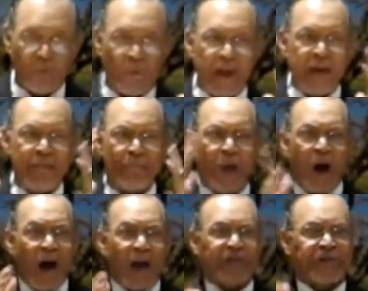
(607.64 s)
we
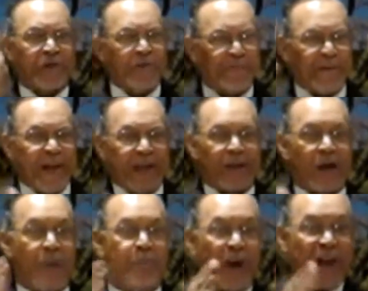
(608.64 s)
march to fate
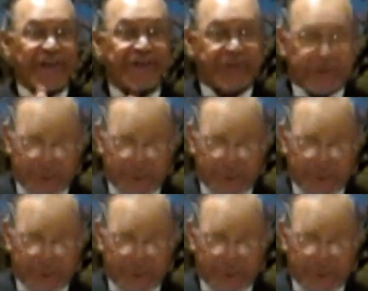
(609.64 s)
abreast.